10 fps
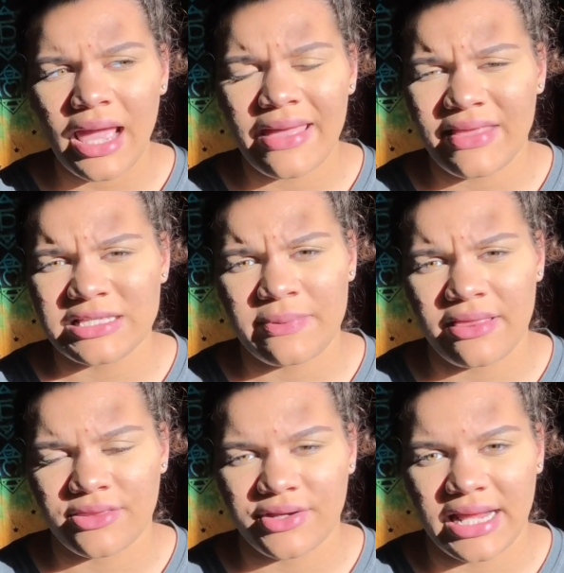and they
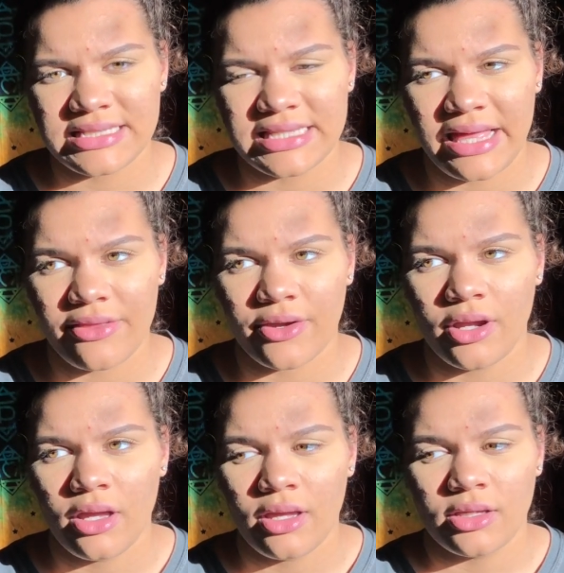spent three days together
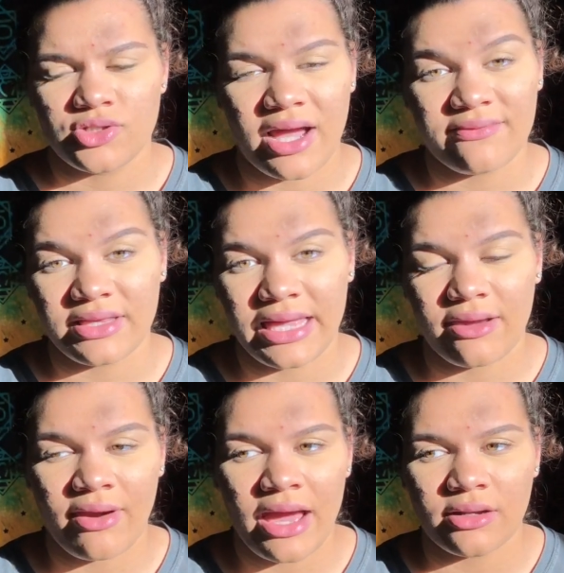traveling
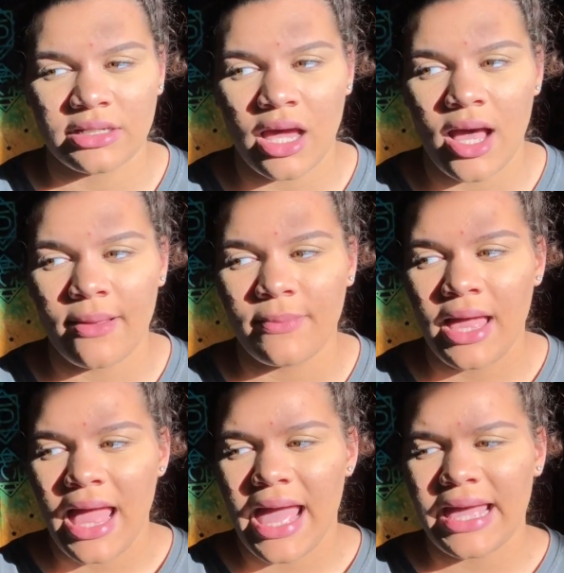around. Um,
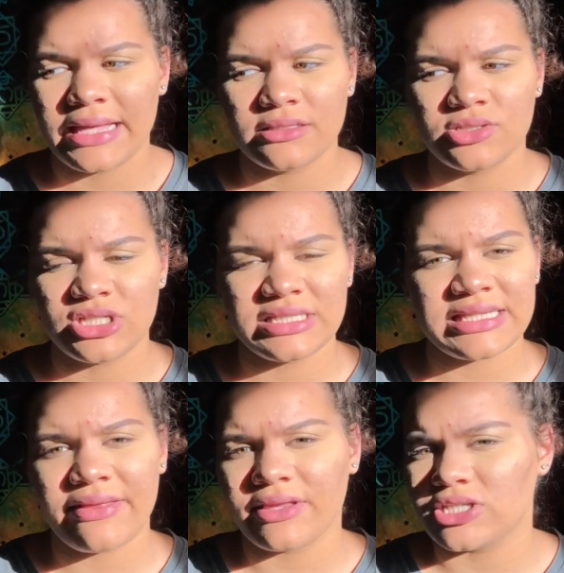and she
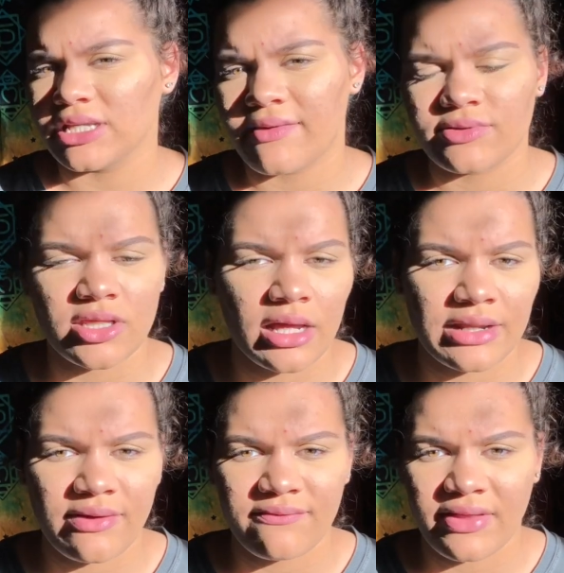said that she never saw
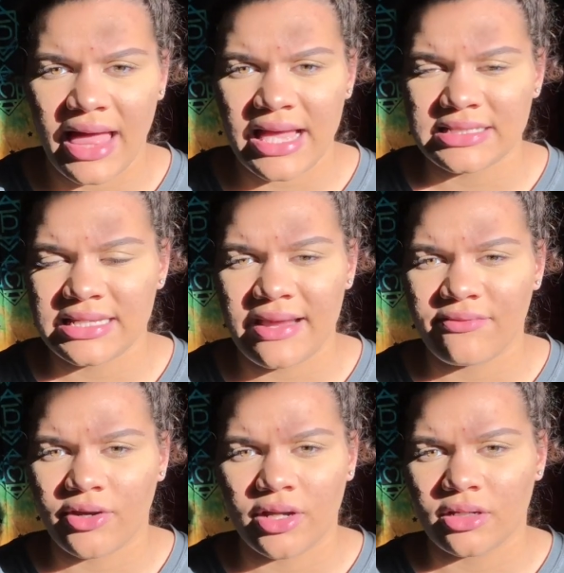any red flags. He
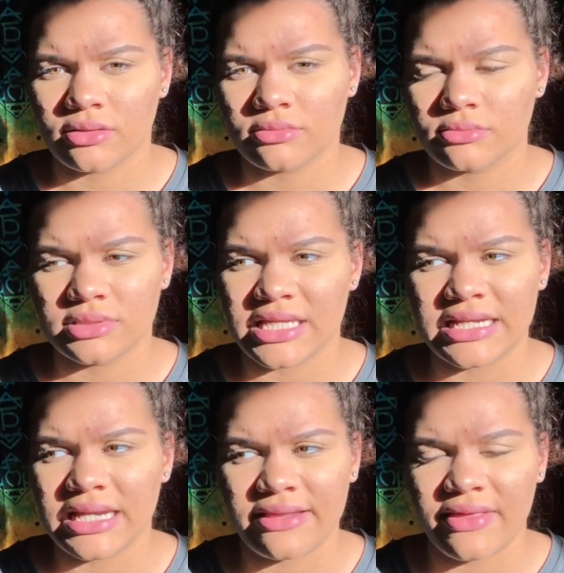never
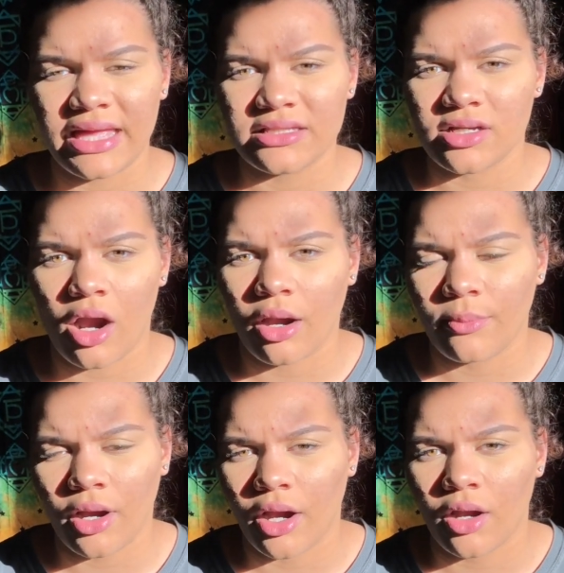did anything to harm
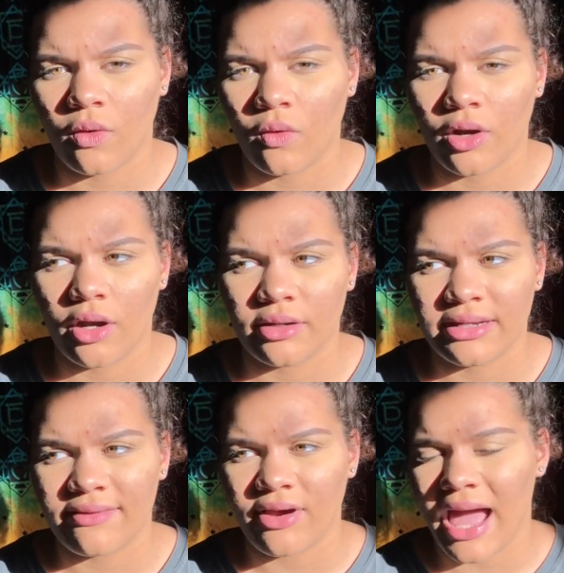her or
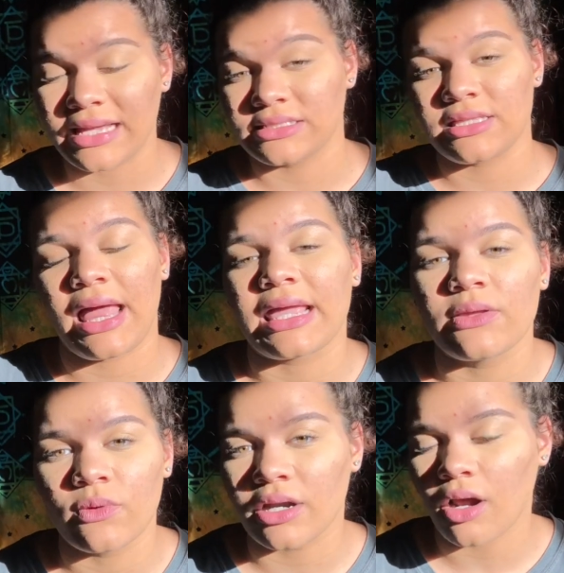never acted like
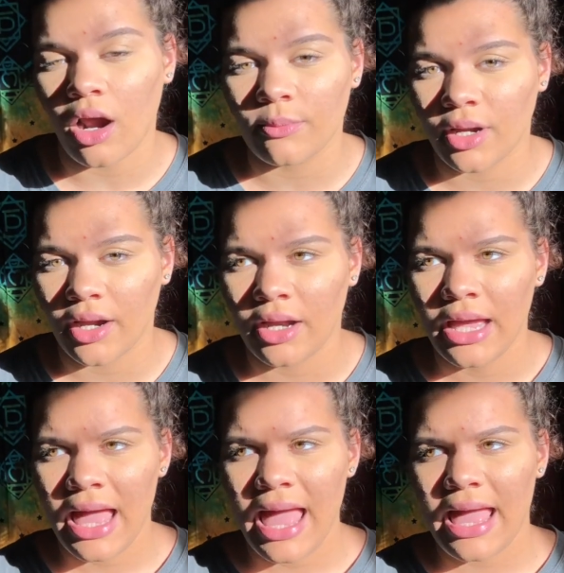he wanted to harm her.
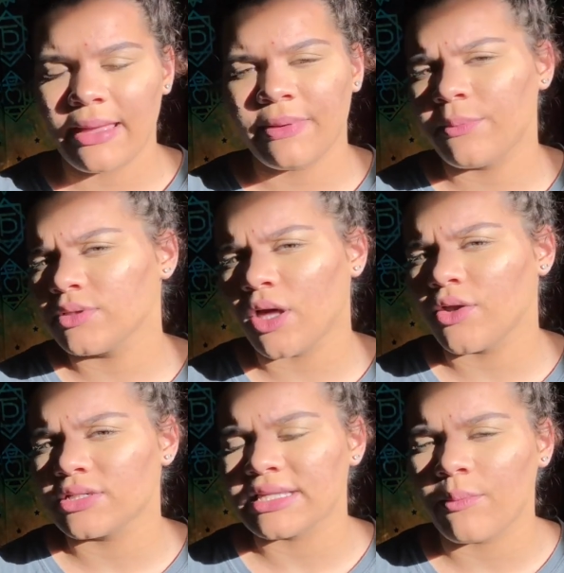And people don't
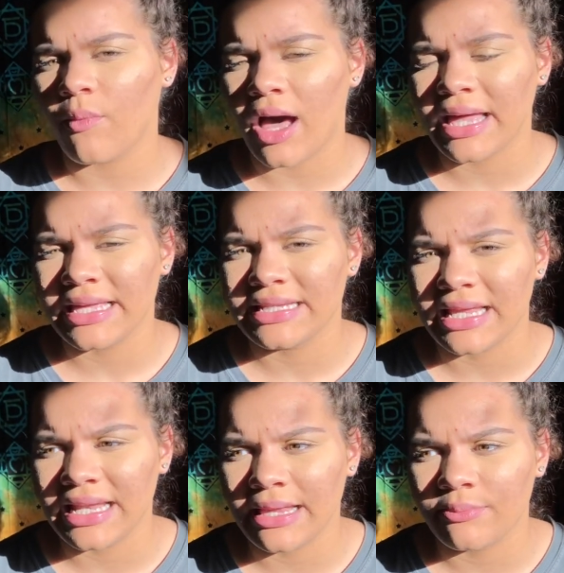understand why he
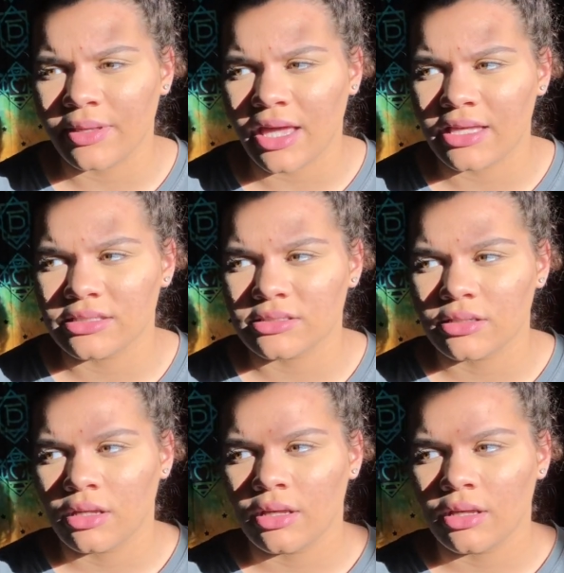didn't because